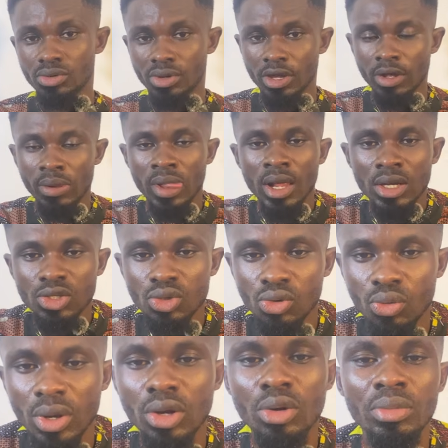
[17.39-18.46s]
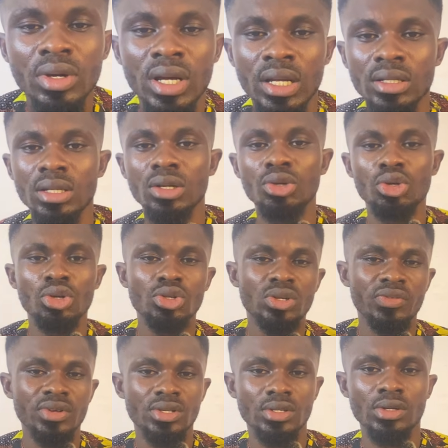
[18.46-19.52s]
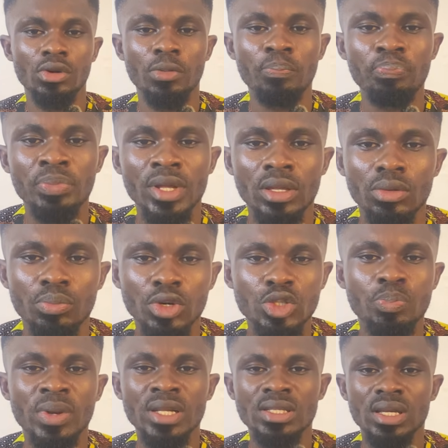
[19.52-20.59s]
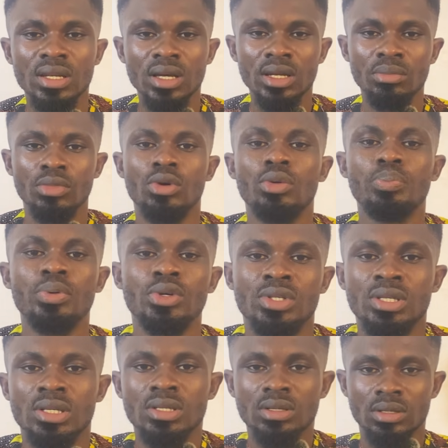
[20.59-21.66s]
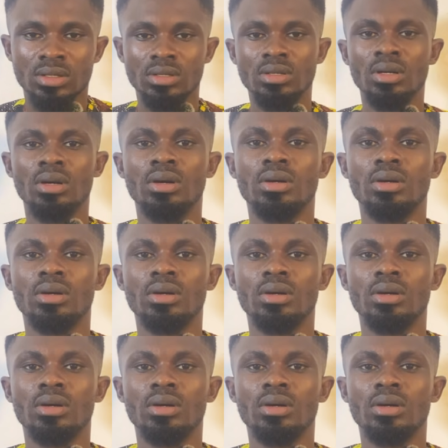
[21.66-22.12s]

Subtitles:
Okay, so when we look at the nucleus of a cell, both plant and animal possess